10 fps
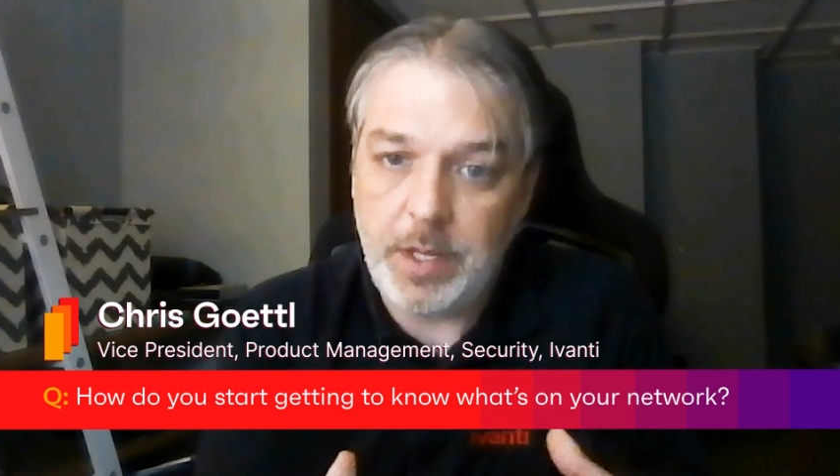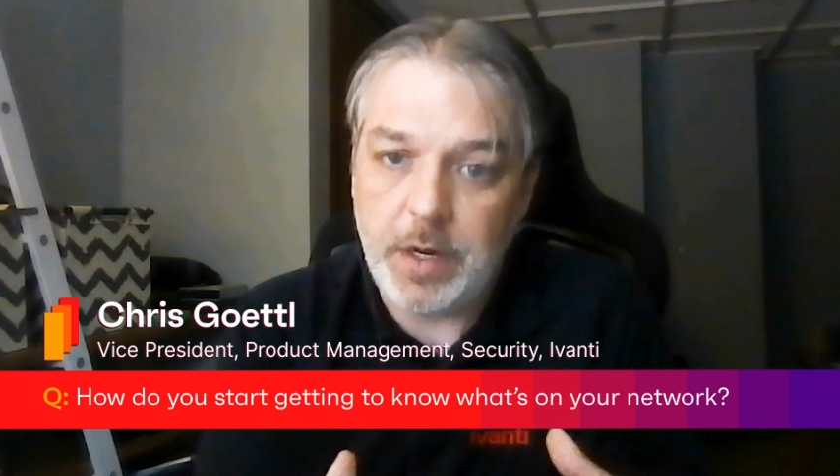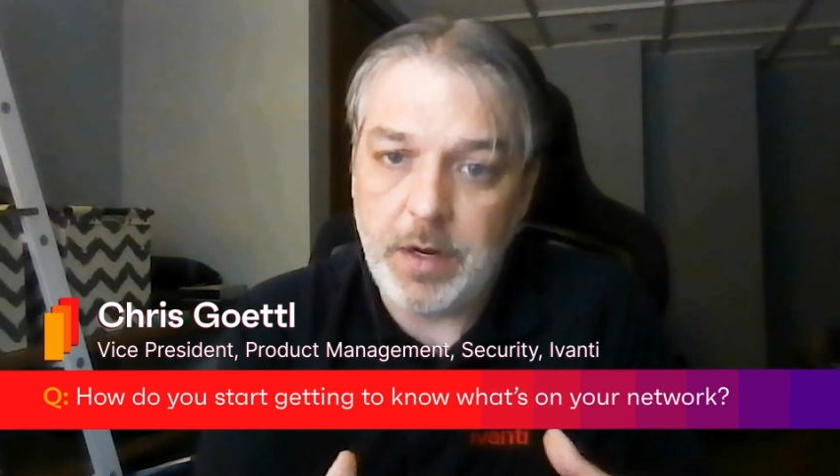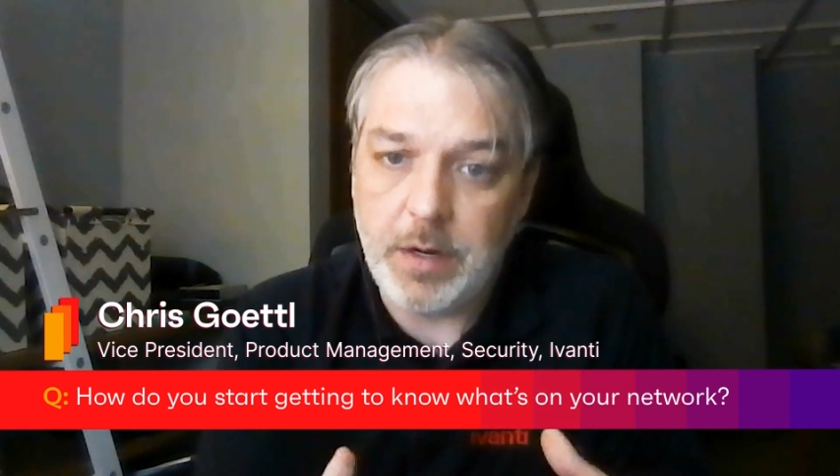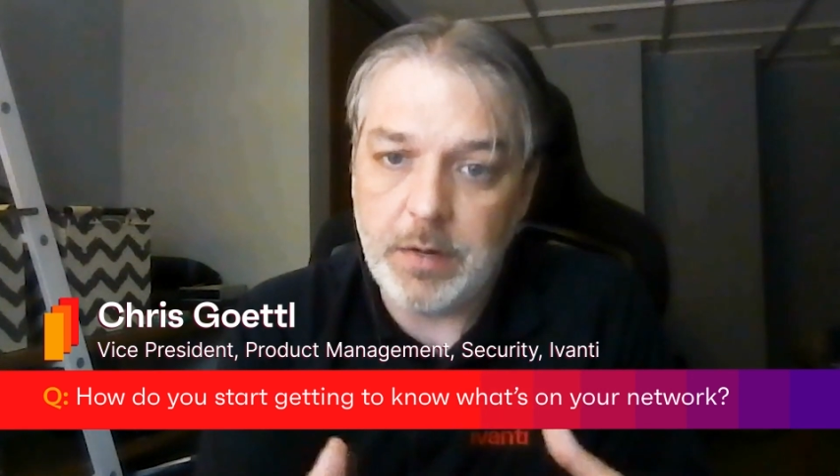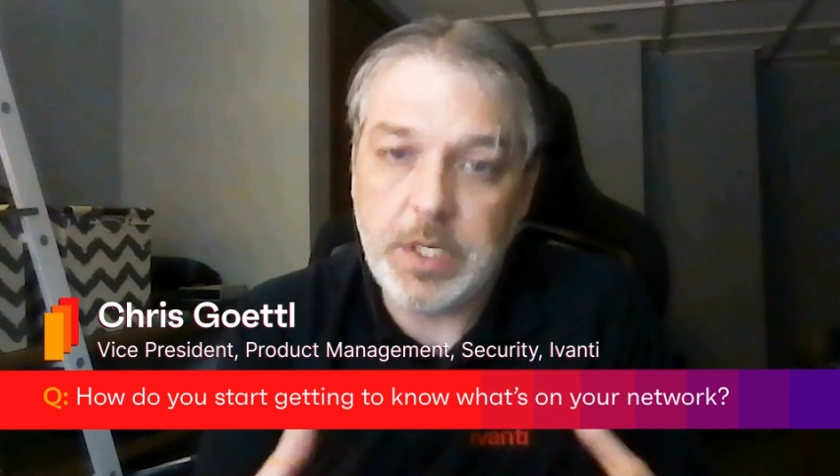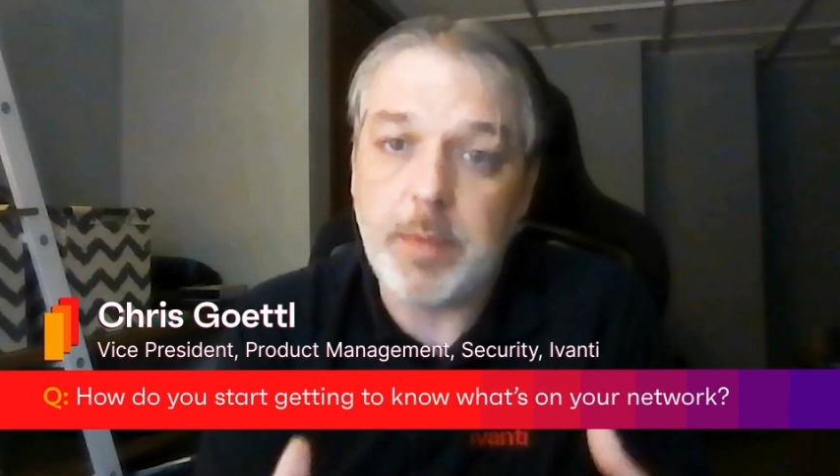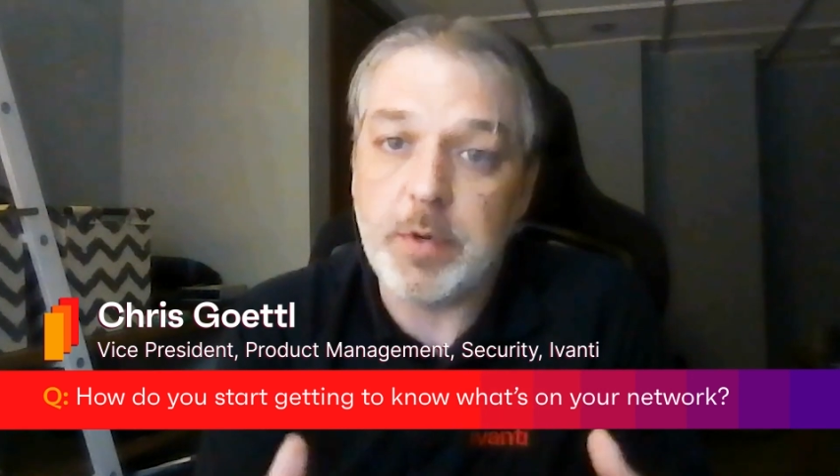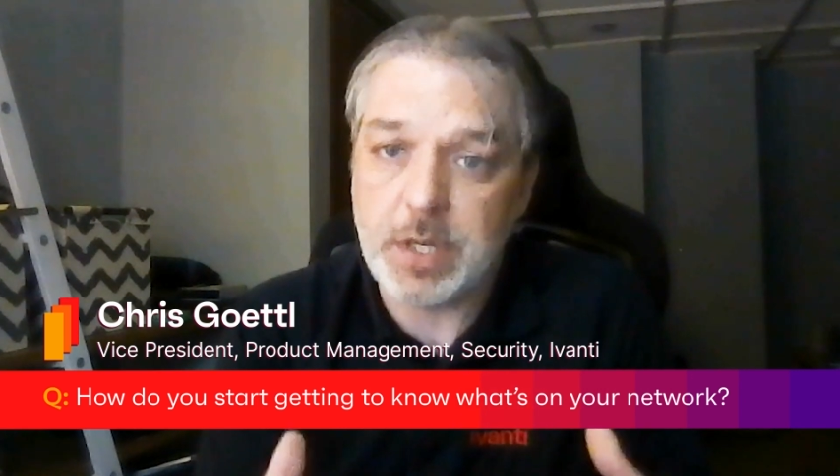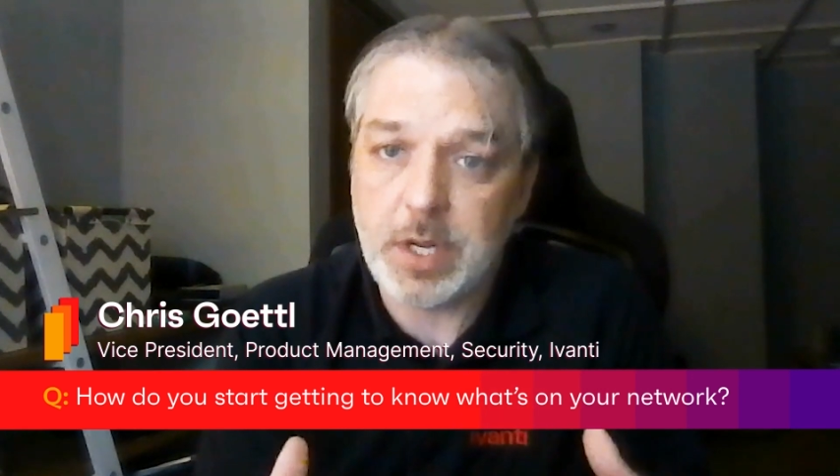their
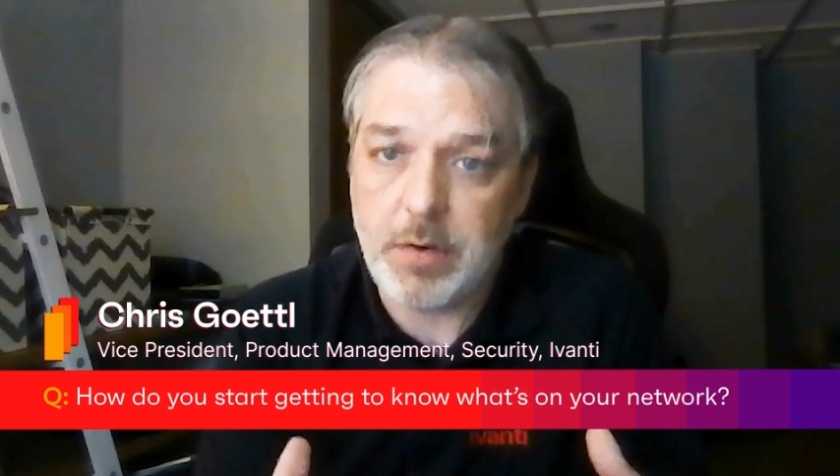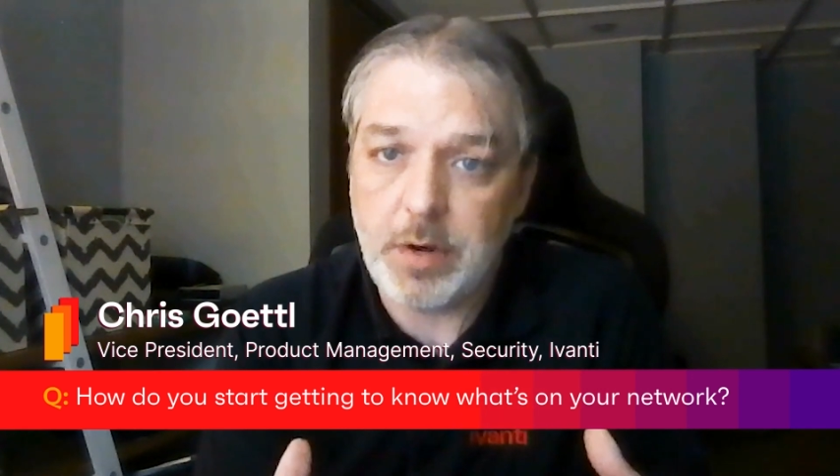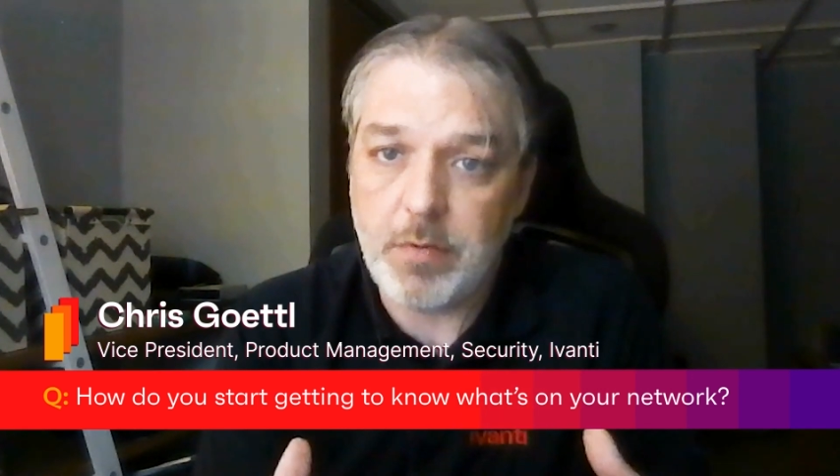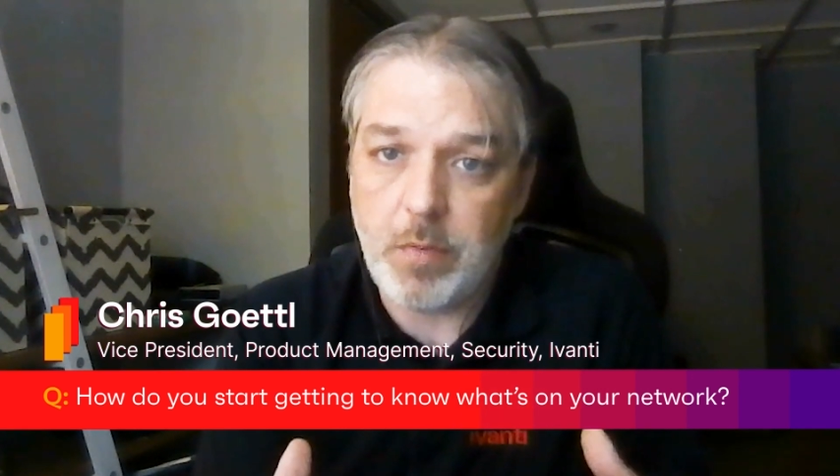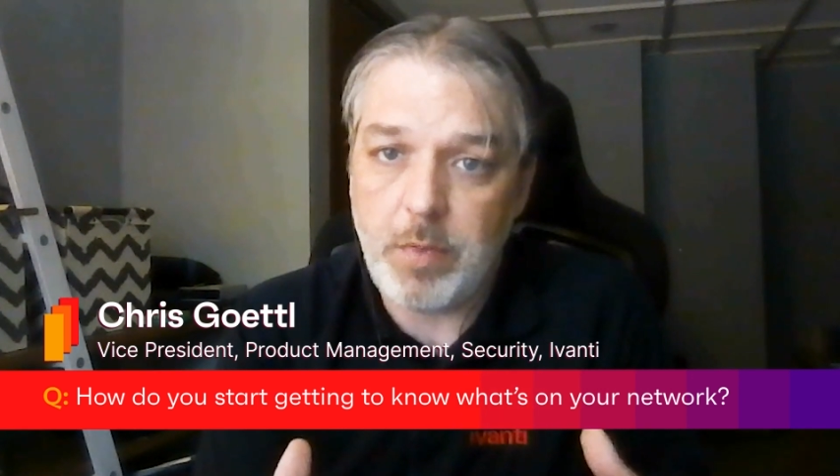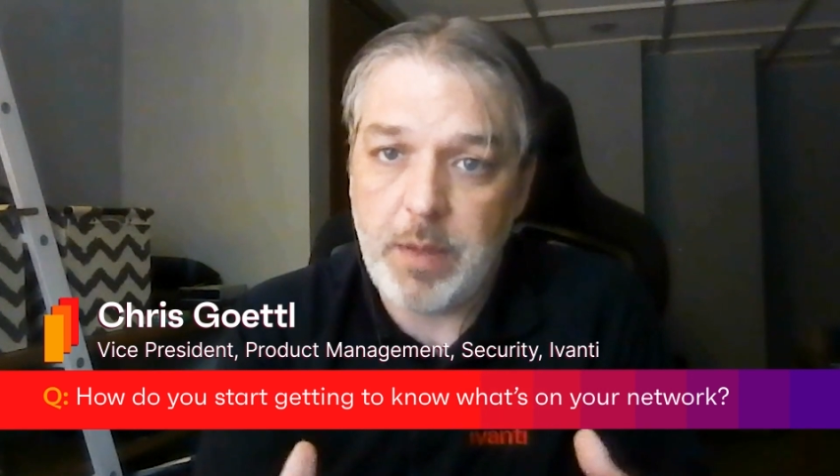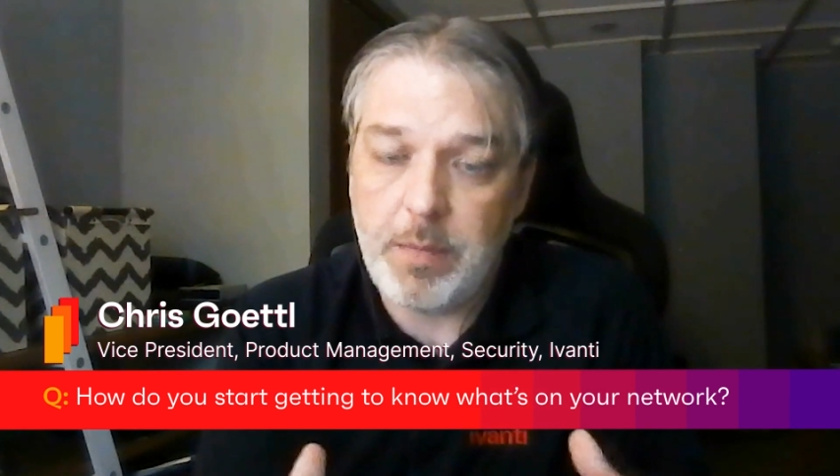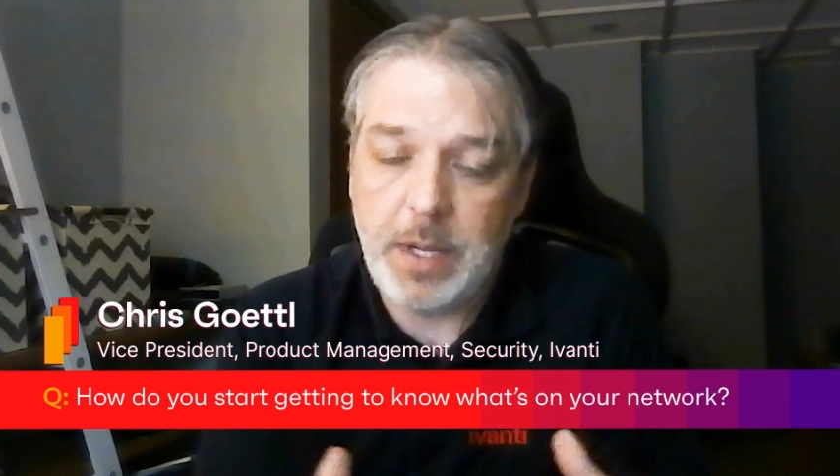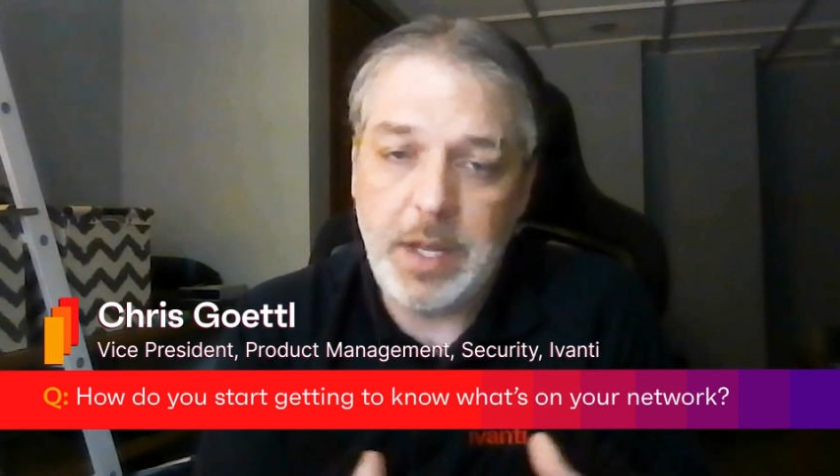cybersecurity roadmap.